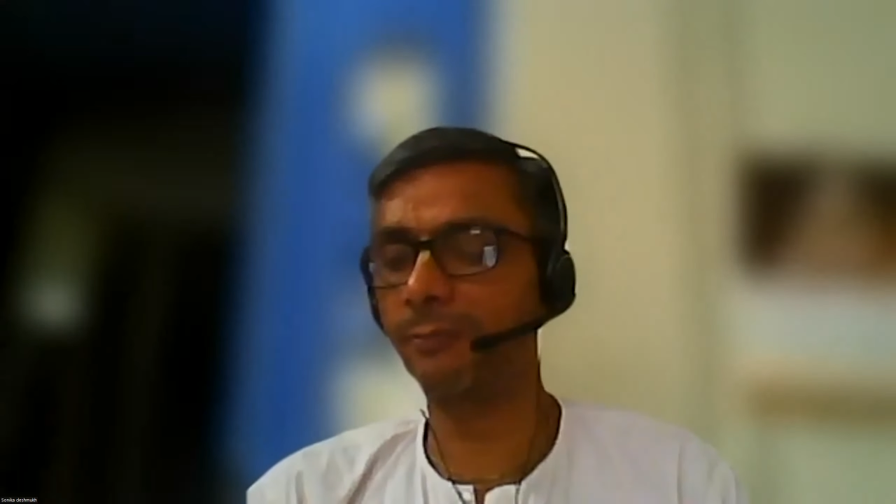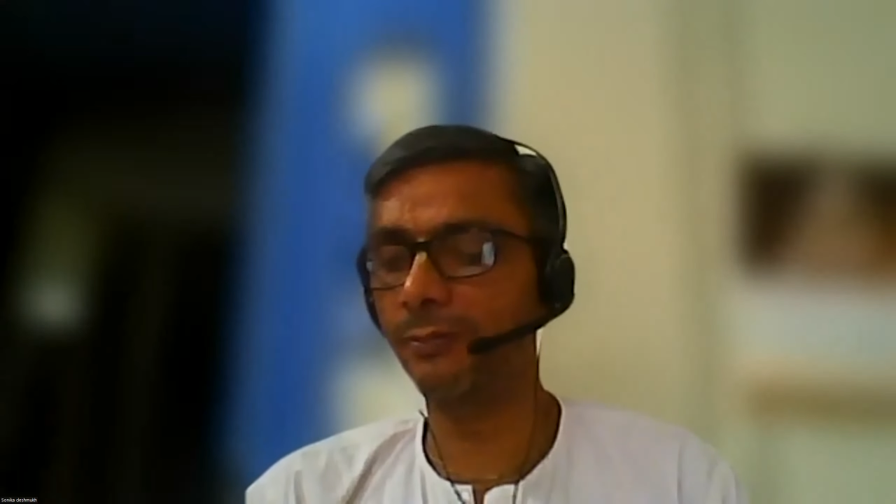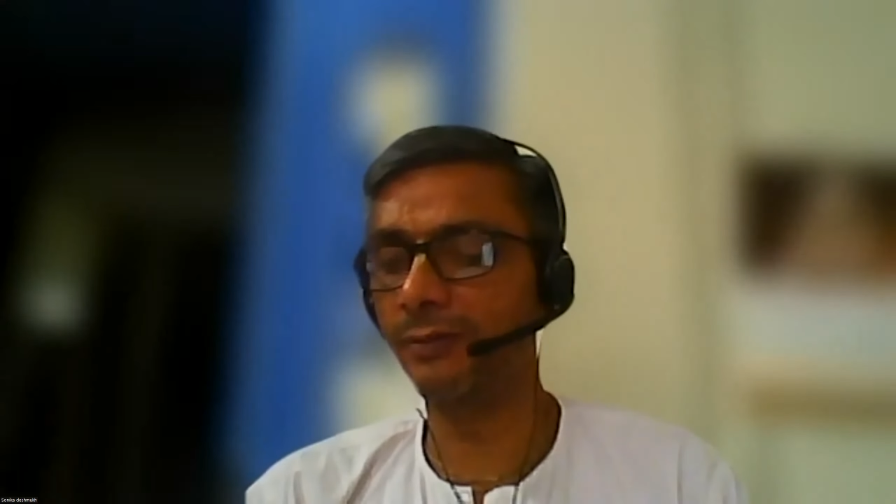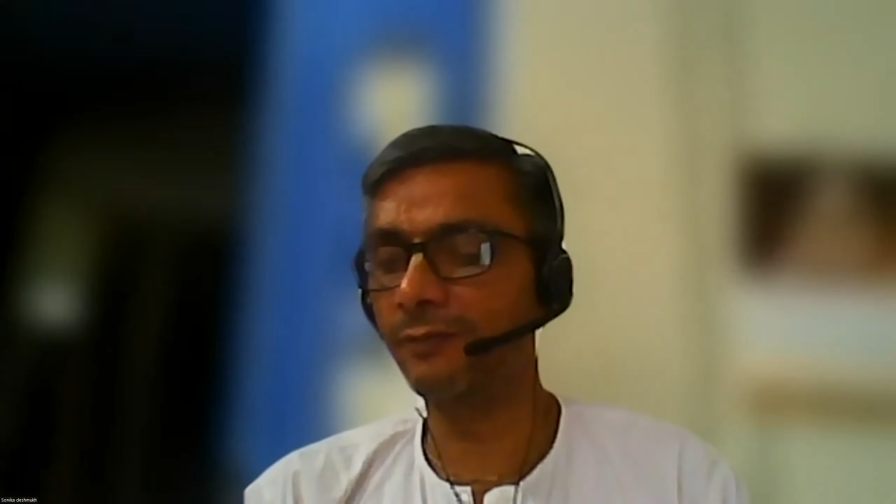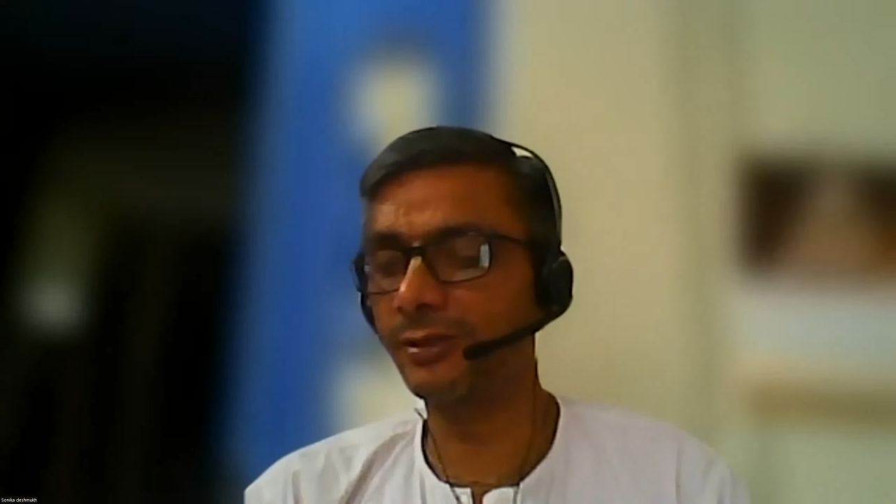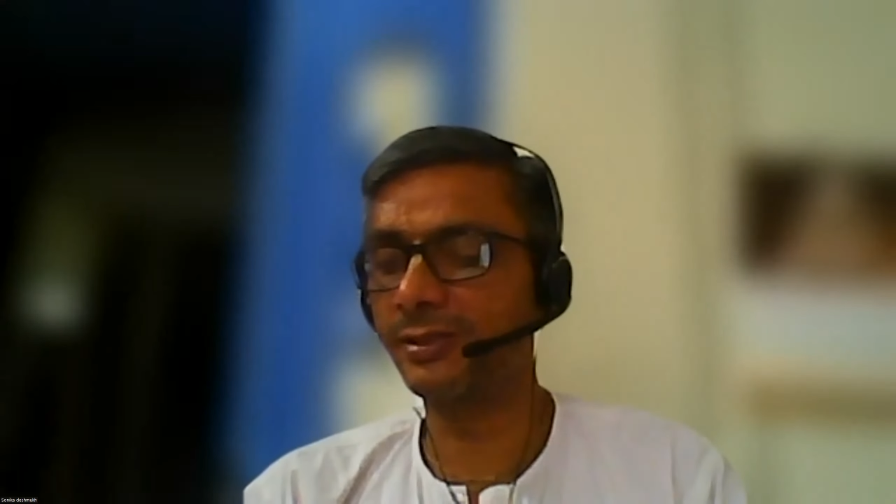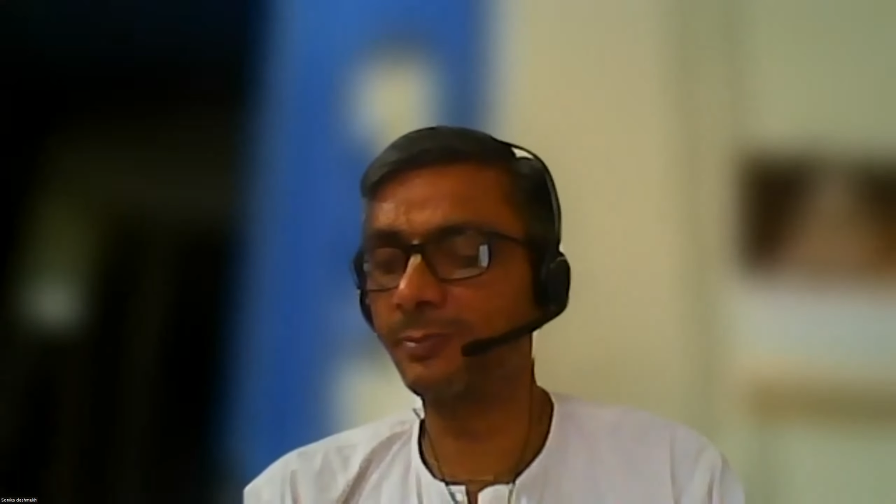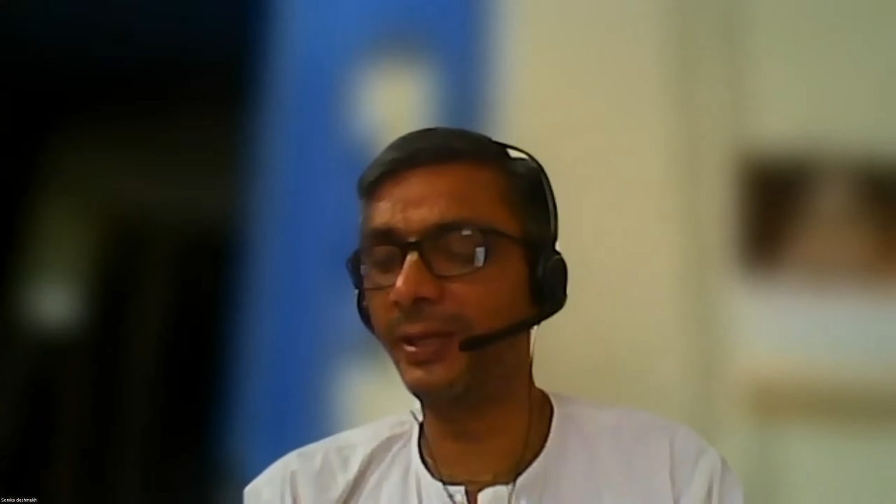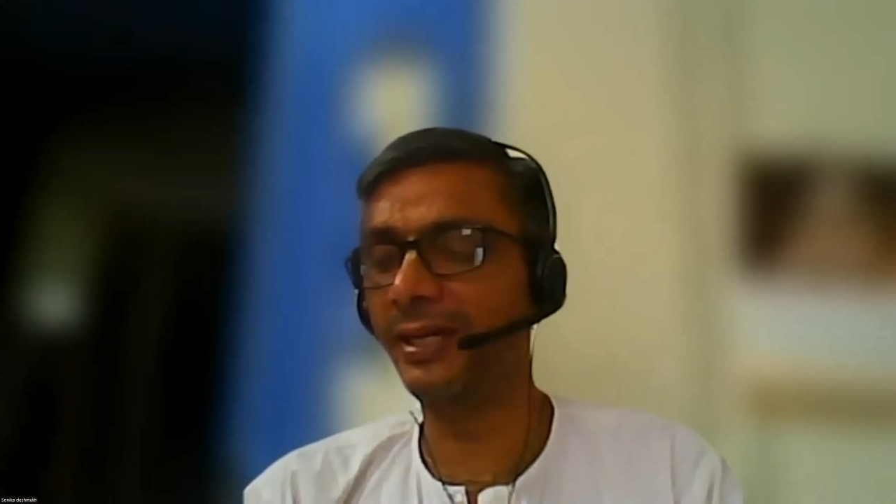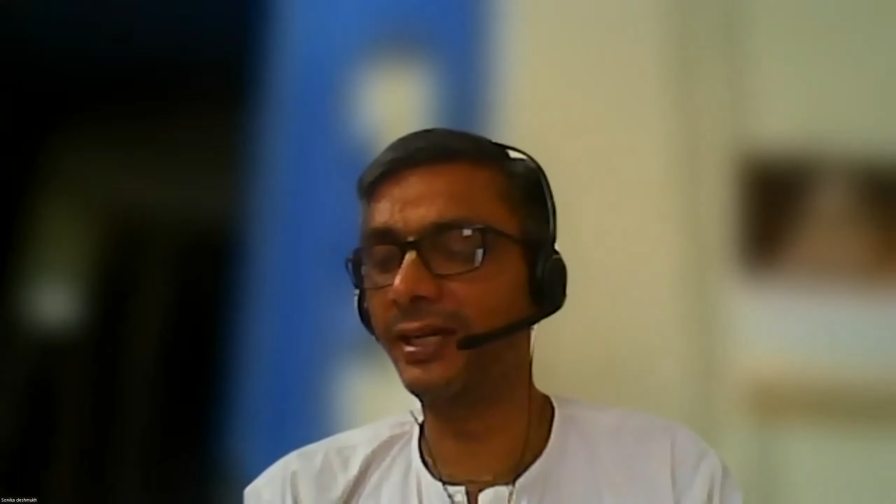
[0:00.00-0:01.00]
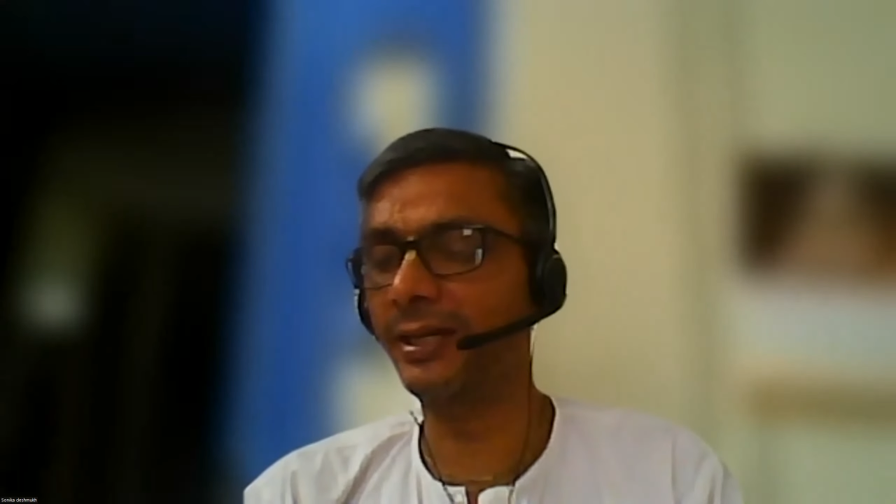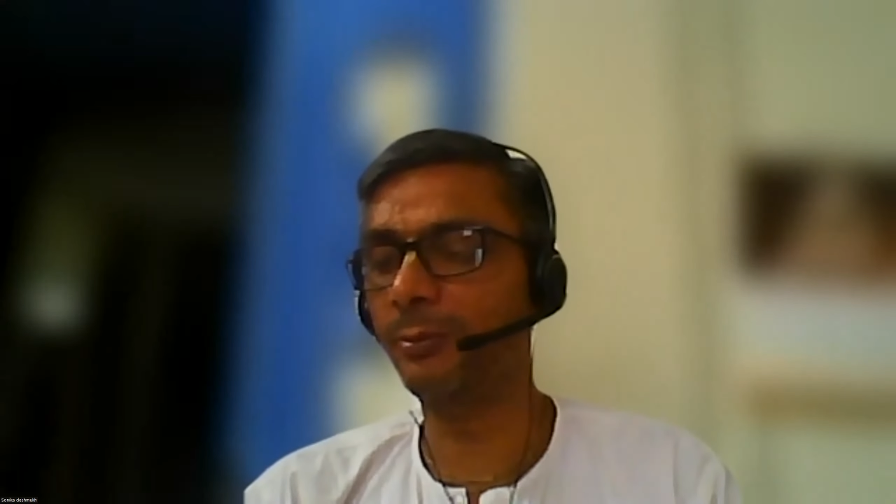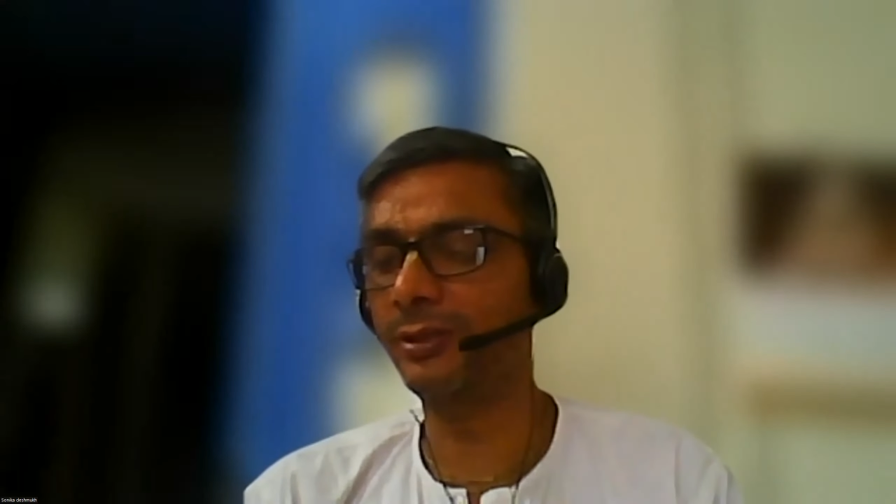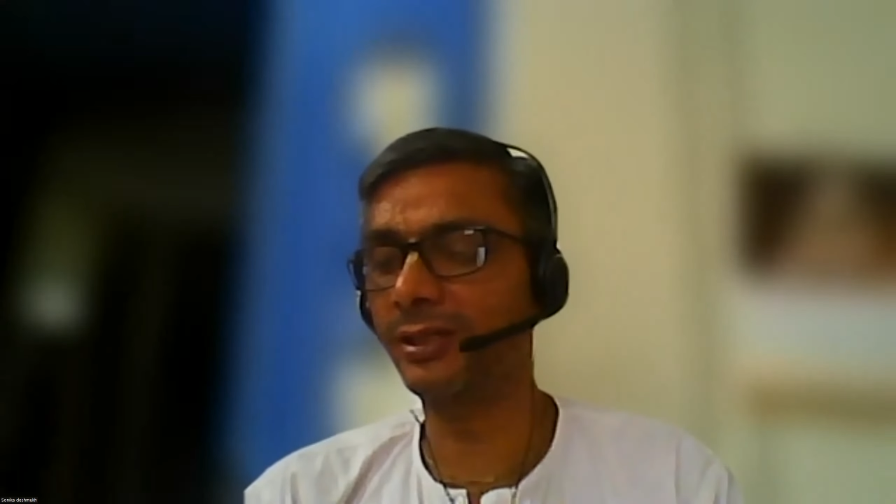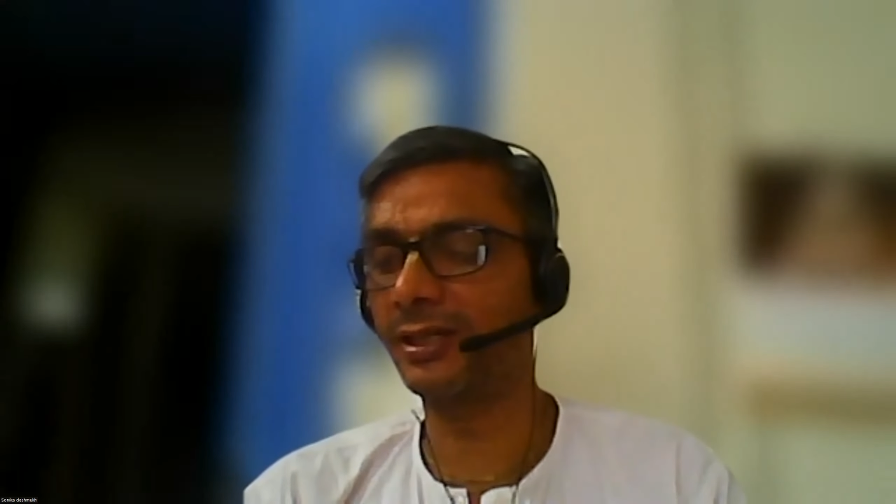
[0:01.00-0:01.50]
he was speaking about
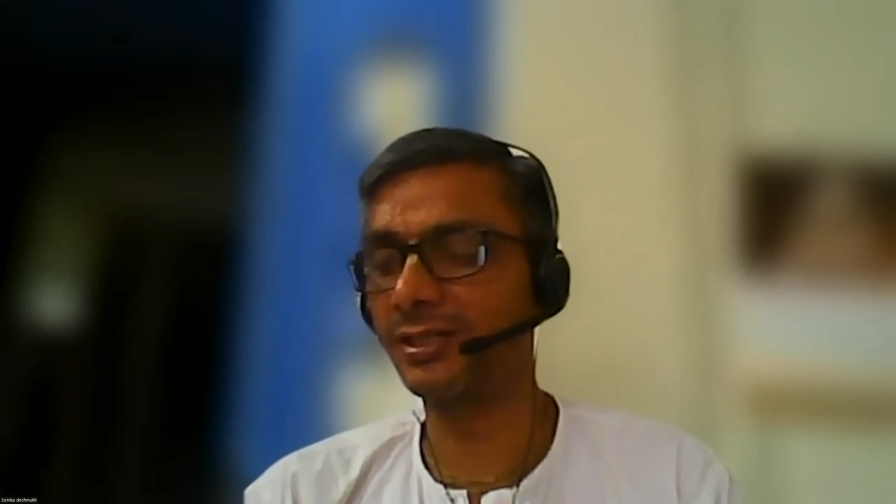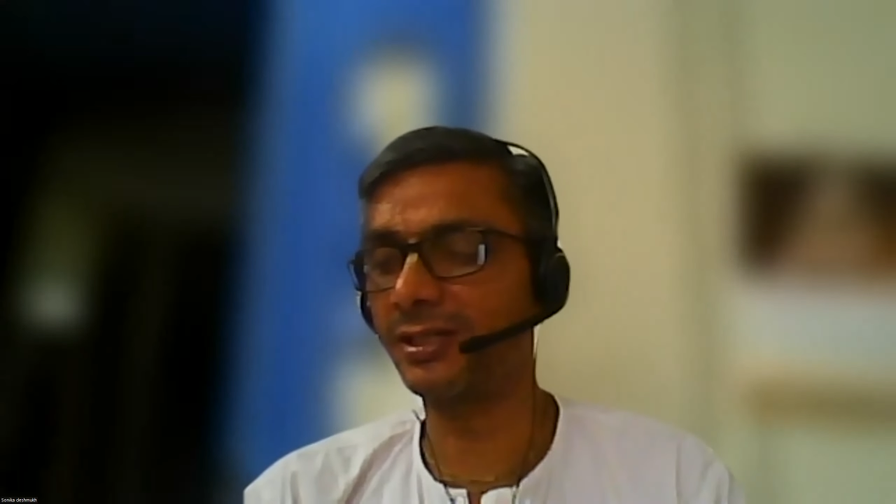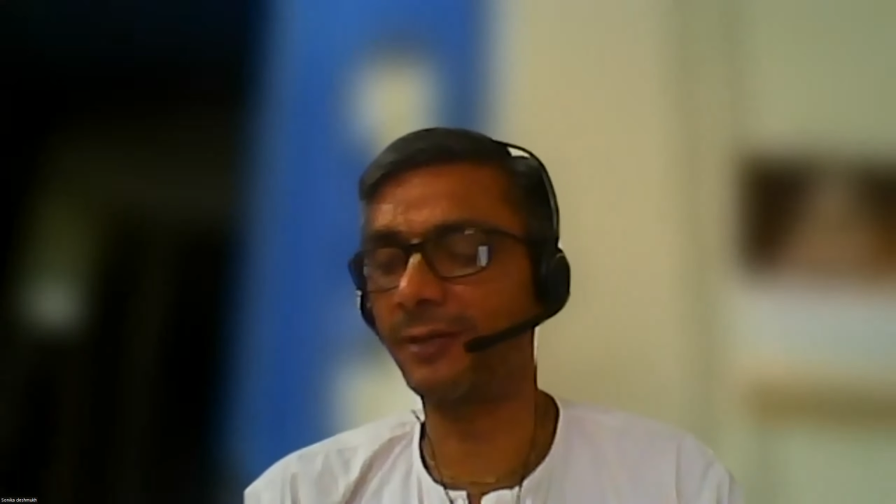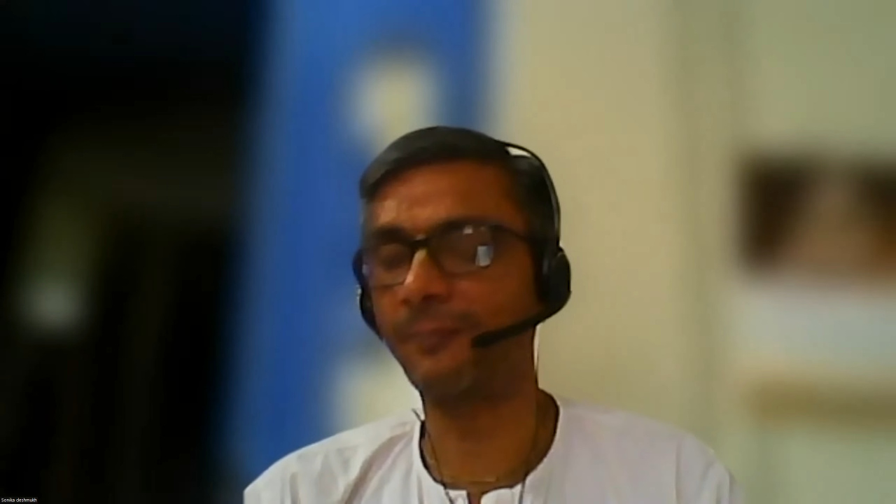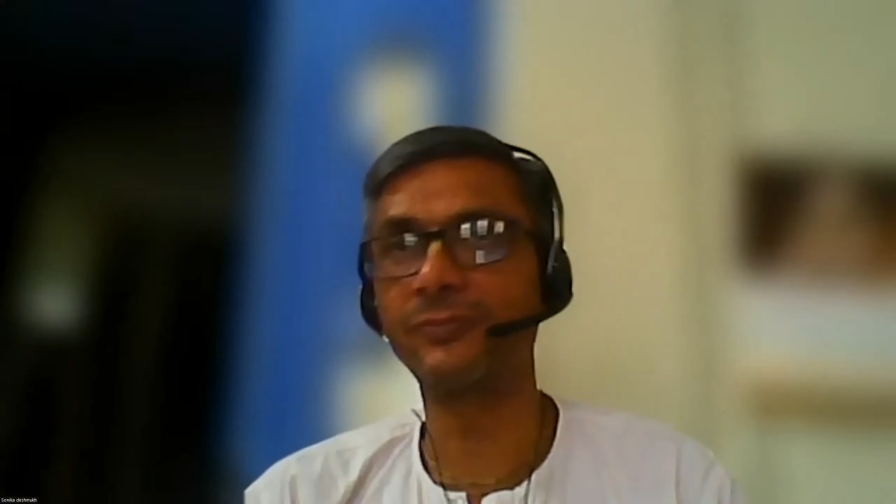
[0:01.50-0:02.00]
the Krishna.